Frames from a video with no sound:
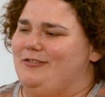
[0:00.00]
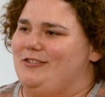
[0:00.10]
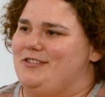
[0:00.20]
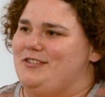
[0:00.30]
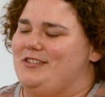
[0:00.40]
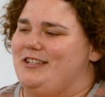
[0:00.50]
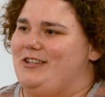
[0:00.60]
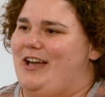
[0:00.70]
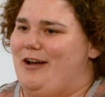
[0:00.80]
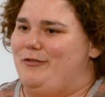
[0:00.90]
Where it's just like
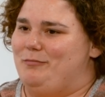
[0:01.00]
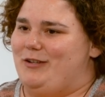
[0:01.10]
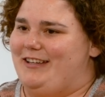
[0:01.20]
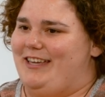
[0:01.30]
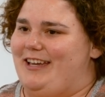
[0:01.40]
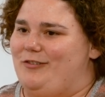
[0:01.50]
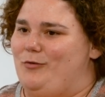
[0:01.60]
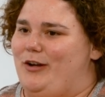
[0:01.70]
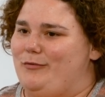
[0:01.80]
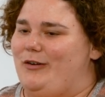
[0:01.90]
you have it, but you can't
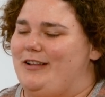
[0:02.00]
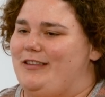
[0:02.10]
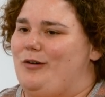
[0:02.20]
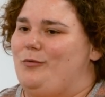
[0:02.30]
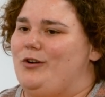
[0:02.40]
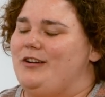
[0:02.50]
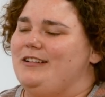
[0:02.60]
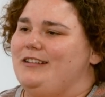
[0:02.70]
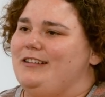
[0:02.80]
quite find that word.